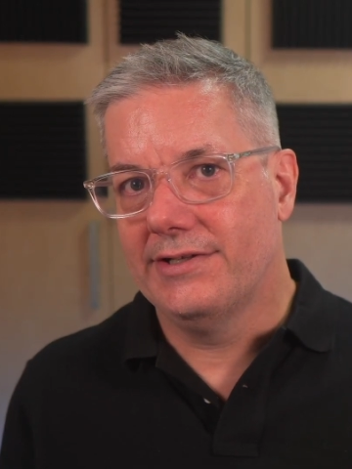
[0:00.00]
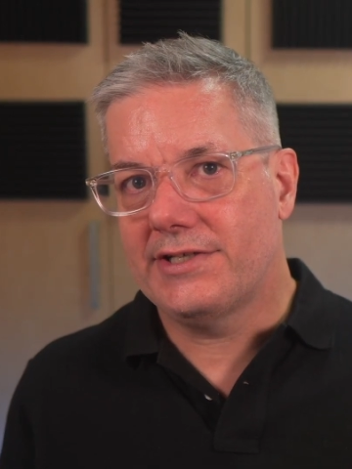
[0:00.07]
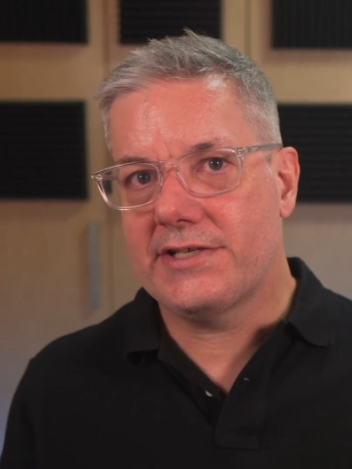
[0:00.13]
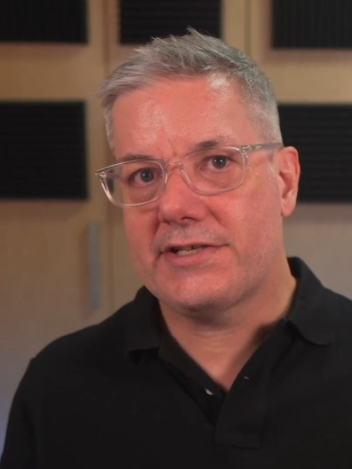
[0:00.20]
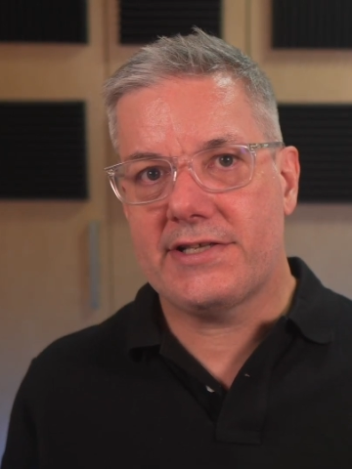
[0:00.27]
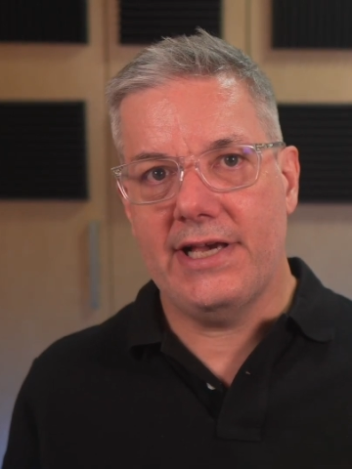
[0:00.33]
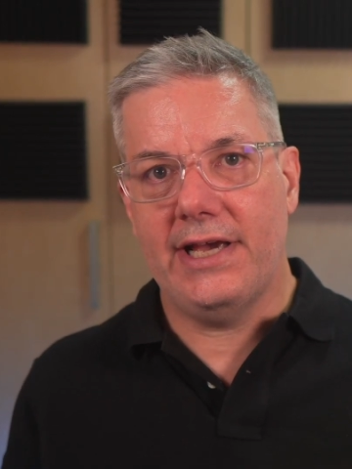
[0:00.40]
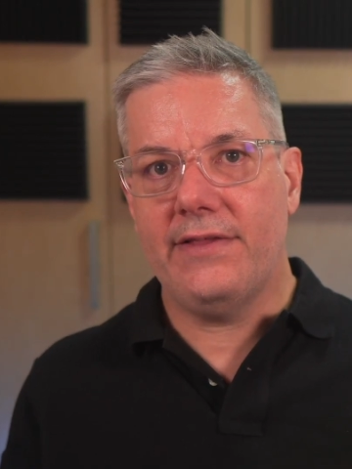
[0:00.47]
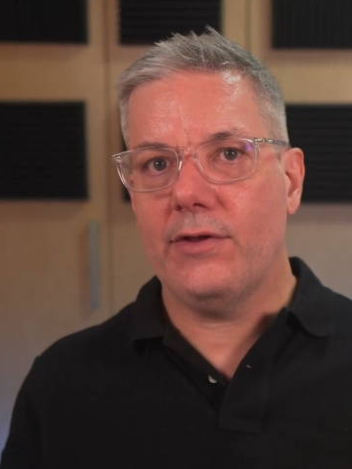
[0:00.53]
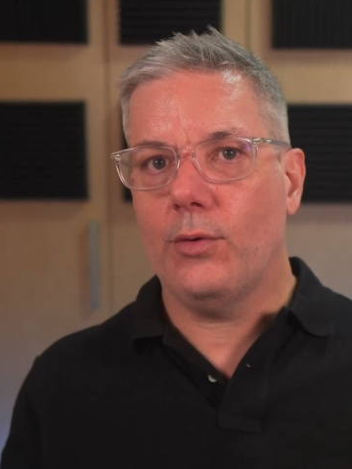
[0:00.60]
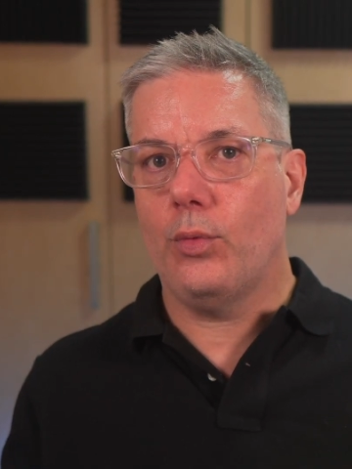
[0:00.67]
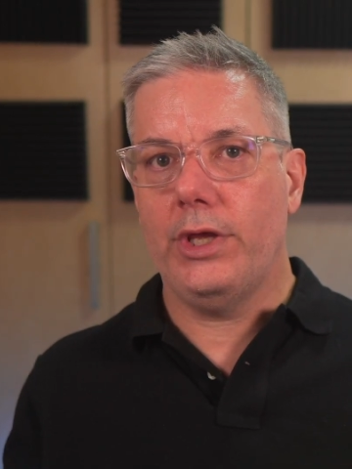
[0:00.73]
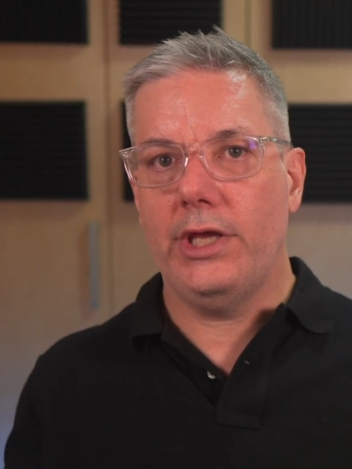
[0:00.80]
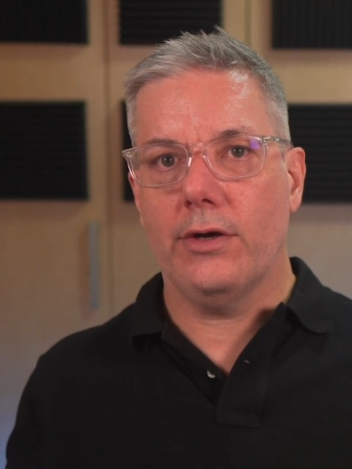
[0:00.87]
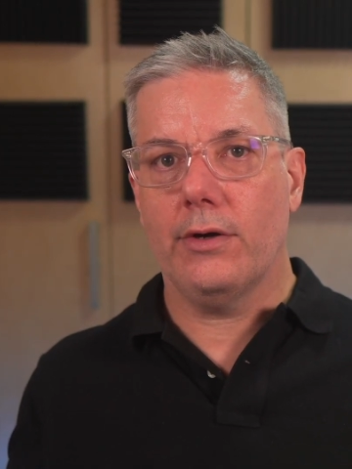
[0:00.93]
to say that
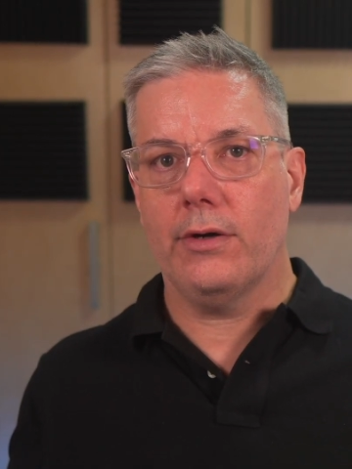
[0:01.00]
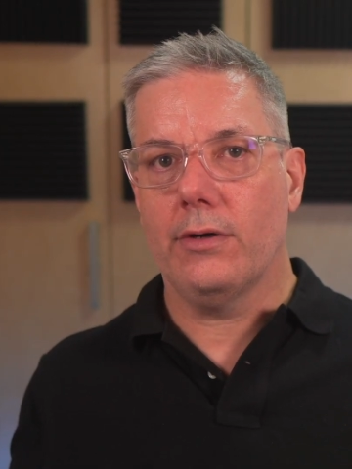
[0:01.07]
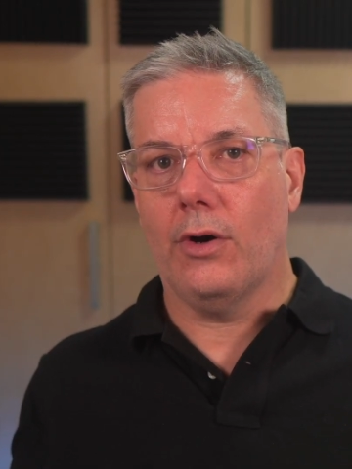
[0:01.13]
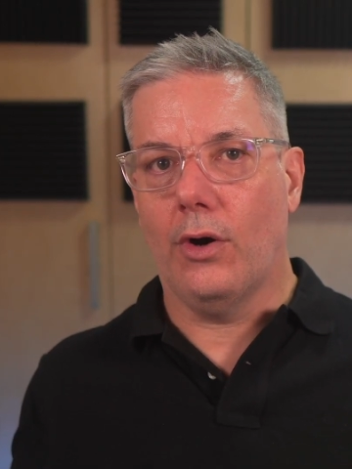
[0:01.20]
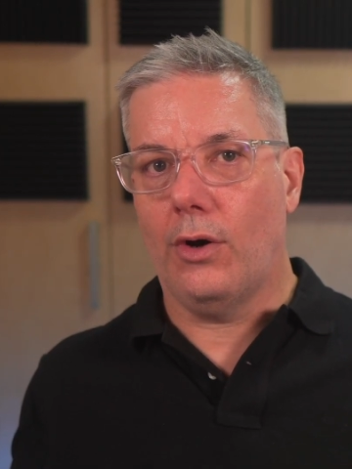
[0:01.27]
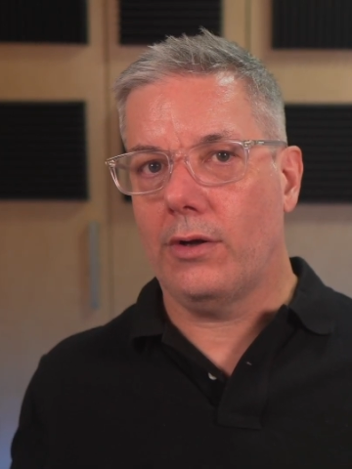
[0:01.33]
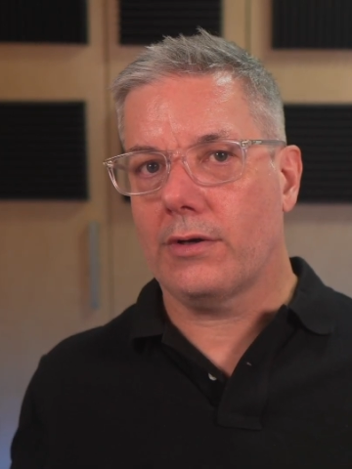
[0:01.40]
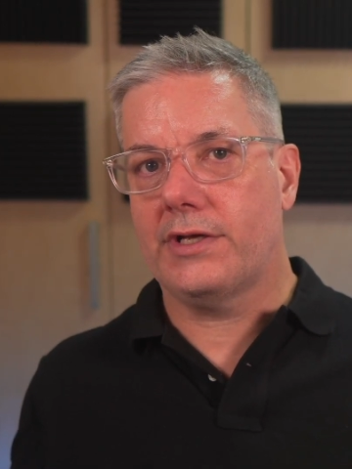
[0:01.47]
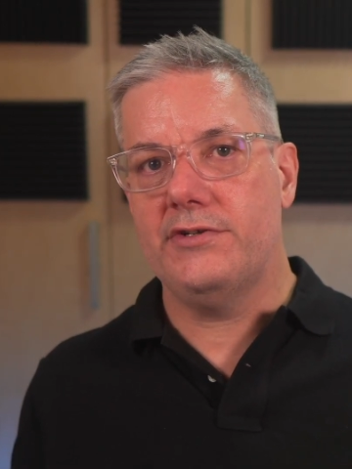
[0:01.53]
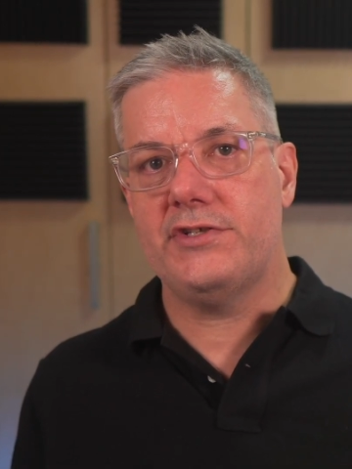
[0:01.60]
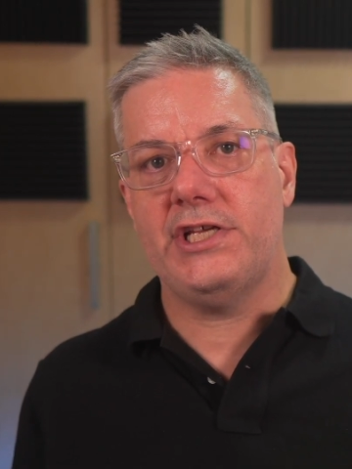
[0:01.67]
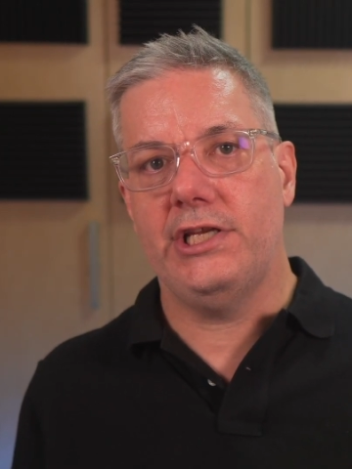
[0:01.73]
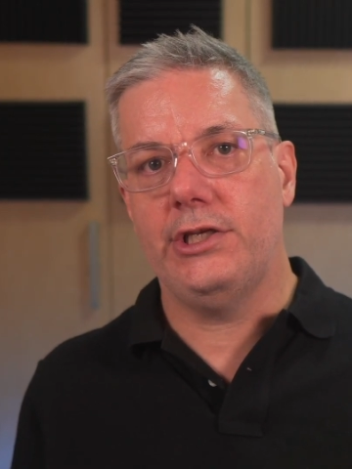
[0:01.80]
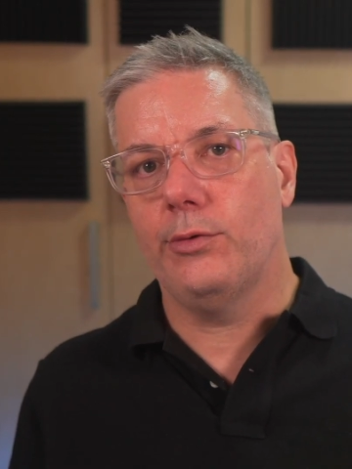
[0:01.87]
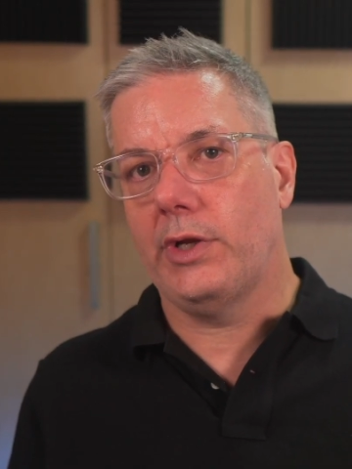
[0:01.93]
we are all
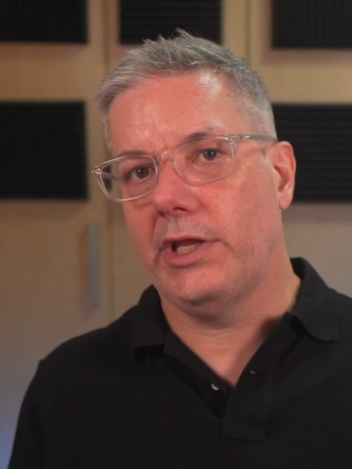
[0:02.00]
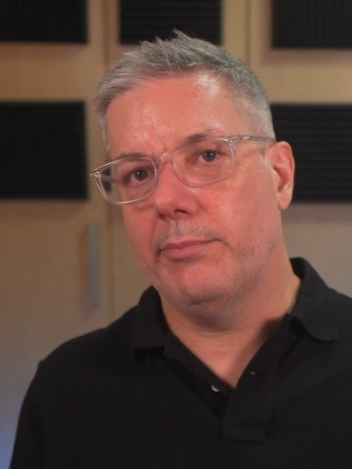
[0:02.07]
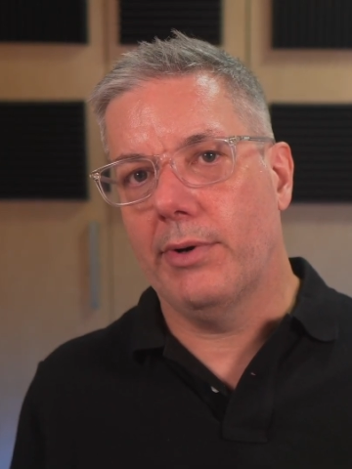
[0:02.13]
continually